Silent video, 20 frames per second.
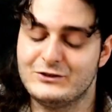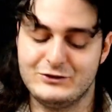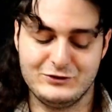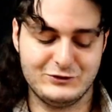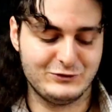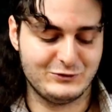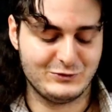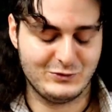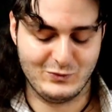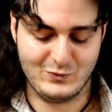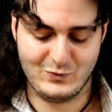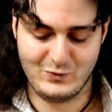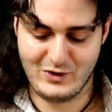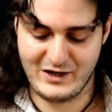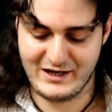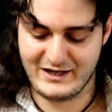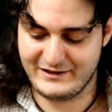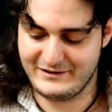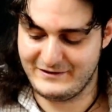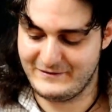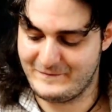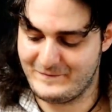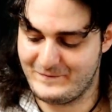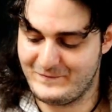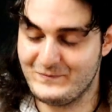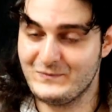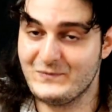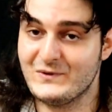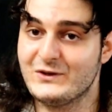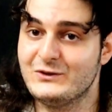you do
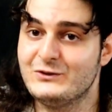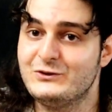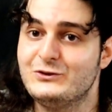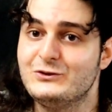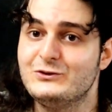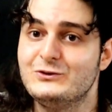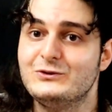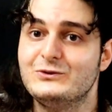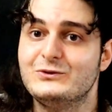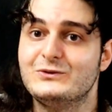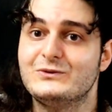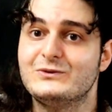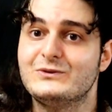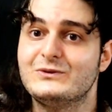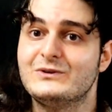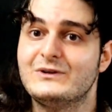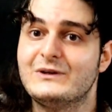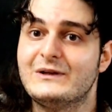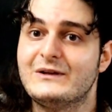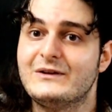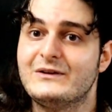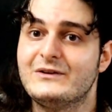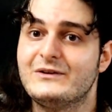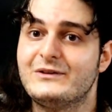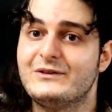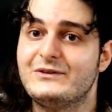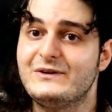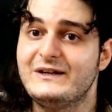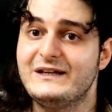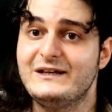1, 2,
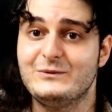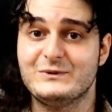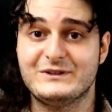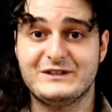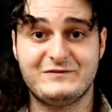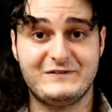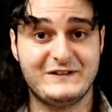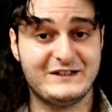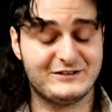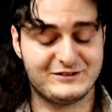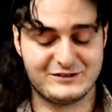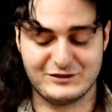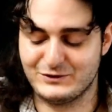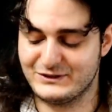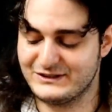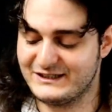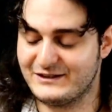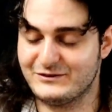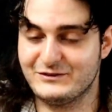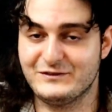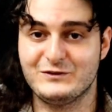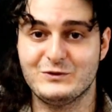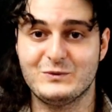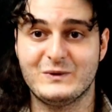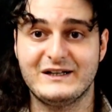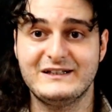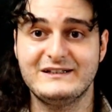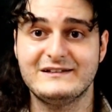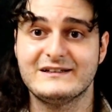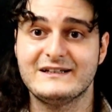3 with the fingers going down if you
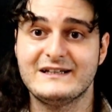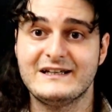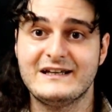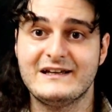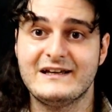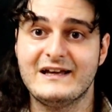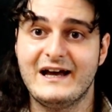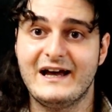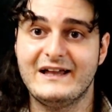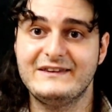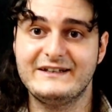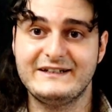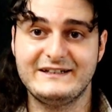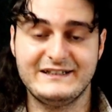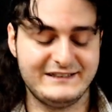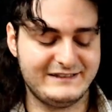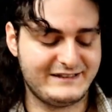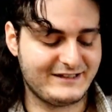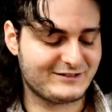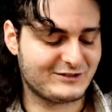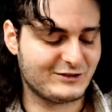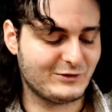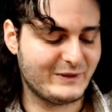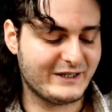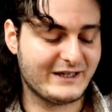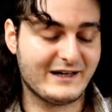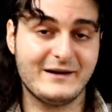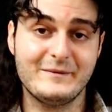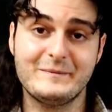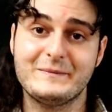want, and then index
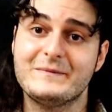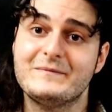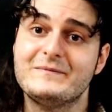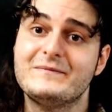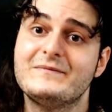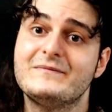going up.